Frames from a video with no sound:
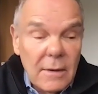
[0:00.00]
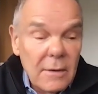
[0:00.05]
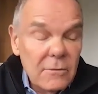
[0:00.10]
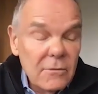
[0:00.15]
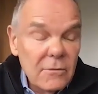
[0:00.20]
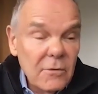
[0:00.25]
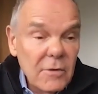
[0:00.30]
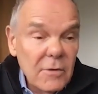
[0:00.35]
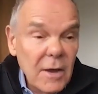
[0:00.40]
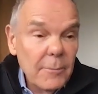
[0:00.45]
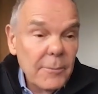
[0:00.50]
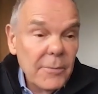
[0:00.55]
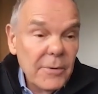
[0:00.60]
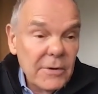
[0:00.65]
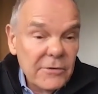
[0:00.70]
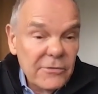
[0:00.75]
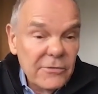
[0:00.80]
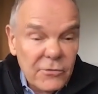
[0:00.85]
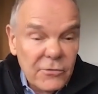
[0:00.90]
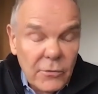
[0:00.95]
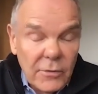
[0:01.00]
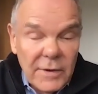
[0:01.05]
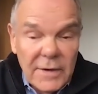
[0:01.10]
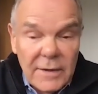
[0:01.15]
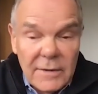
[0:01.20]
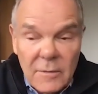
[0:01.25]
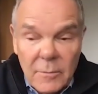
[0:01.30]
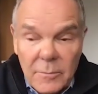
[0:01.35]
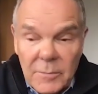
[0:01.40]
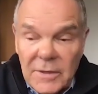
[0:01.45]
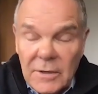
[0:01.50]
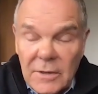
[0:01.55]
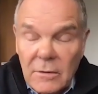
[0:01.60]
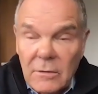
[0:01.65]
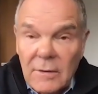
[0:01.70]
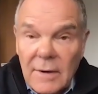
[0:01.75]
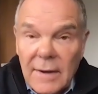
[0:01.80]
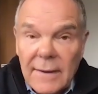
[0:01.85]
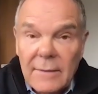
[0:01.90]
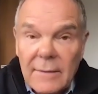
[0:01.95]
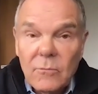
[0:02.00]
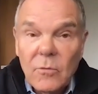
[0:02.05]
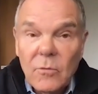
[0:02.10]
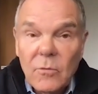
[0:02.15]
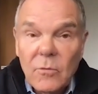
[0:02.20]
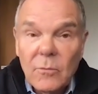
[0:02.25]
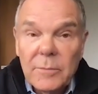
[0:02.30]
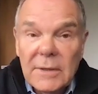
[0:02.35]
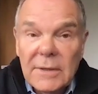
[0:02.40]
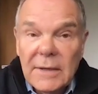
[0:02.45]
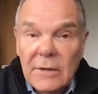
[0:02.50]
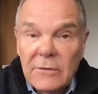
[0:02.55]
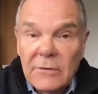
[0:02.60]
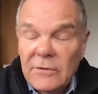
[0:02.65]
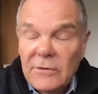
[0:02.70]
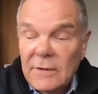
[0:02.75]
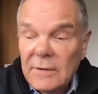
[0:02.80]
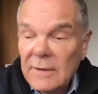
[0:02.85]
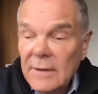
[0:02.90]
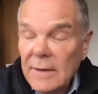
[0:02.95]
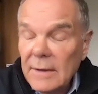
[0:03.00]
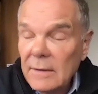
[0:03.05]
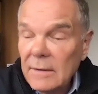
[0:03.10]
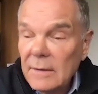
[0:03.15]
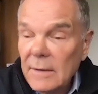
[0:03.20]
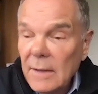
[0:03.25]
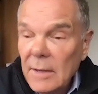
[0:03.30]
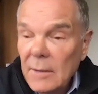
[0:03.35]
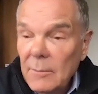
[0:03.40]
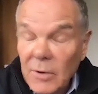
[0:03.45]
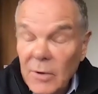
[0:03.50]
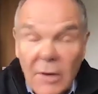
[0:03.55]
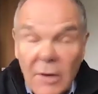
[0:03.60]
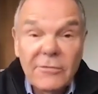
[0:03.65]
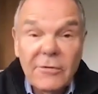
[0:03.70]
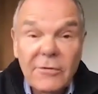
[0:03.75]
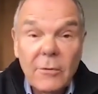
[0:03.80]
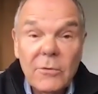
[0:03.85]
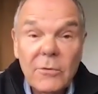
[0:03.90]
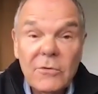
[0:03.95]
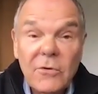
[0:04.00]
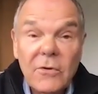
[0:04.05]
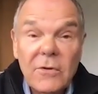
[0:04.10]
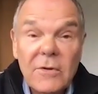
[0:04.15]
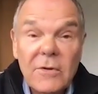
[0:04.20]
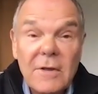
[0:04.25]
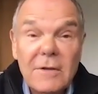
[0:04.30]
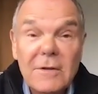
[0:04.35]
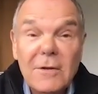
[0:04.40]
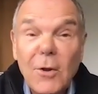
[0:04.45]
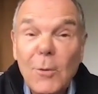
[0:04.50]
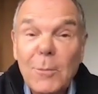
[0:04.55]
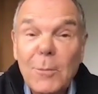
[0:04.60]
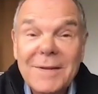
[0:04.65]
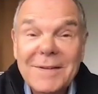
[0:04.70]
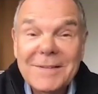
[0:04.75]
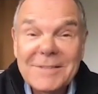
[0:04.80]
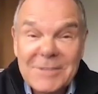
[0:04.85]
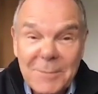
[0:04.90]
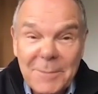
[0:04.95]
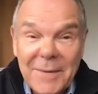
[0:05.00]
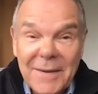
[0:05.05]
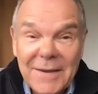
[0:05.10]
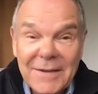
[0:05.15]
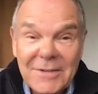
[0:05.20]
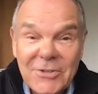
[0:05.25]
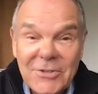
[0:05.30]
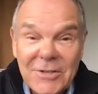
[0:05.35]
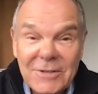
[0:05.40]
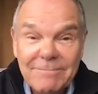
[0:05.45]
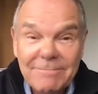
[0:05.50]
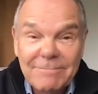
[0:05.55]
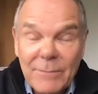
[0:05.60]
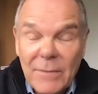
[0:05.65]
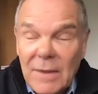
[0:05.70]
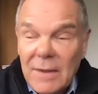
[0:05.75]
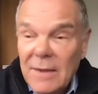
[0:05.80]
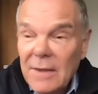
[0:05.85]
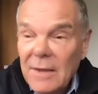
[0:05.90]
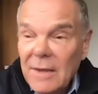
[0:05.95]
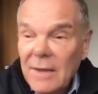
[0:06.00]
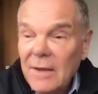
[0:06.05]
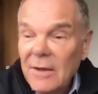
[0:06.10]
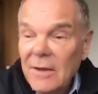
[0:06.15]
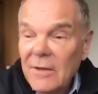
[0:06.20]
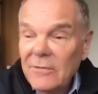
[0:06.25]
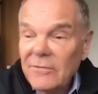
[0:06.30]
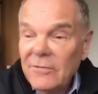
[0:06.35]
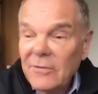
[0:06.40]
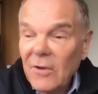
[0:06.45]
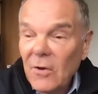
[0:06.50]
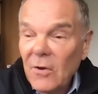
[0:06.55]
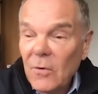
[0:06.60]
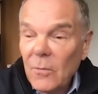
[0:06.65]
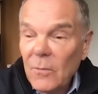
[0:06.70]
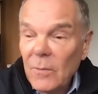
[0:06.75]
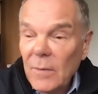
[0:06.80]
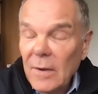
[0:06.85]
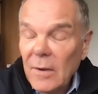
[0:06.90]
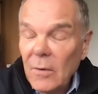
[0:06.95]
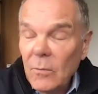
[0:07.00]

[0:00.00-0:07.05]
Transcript: New companies joining the BRI, and we'll be announcing that. But also we're doing a global expansion. So